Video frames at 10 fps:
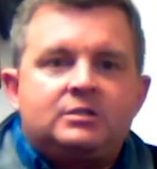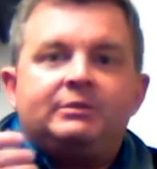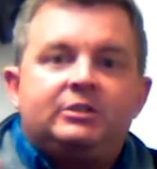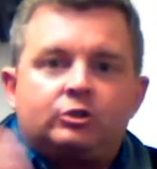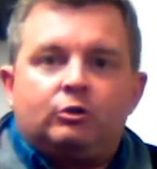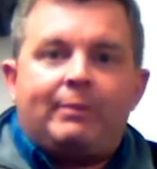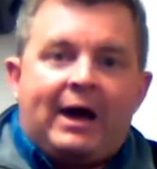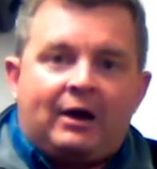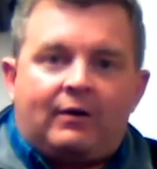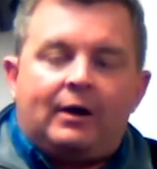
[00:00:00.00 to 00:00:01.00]
some additional
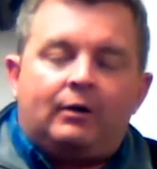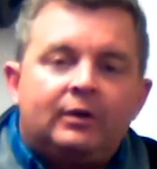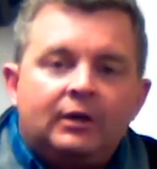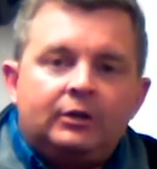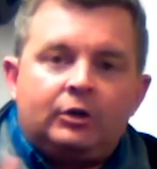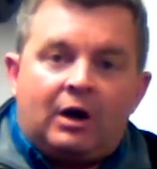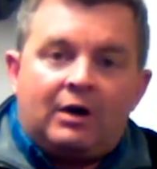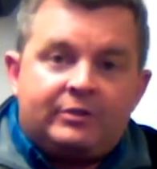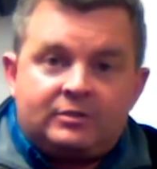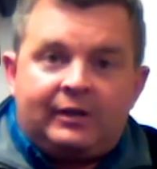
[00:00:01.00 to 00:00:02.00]
background,
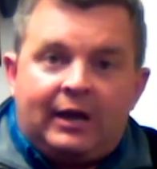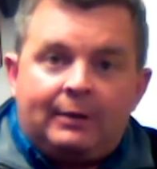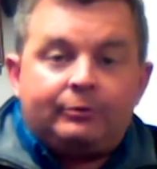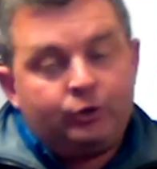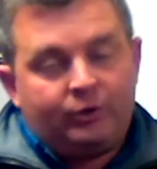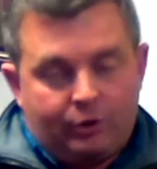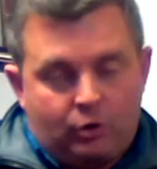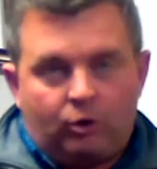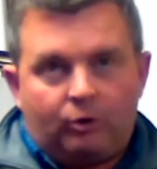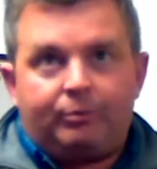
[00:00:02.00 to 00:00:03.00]
you're obviously able to,
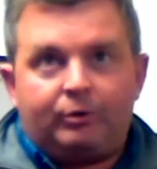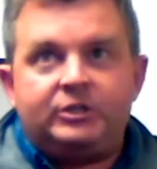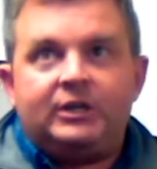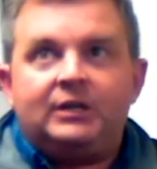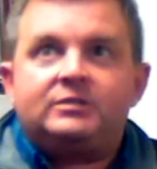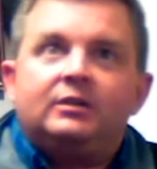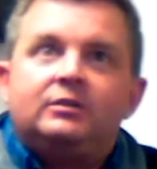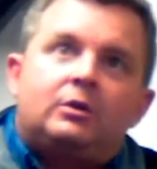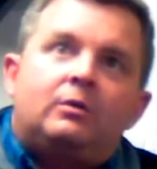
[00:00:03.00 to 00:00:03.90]
and the court appreciates it.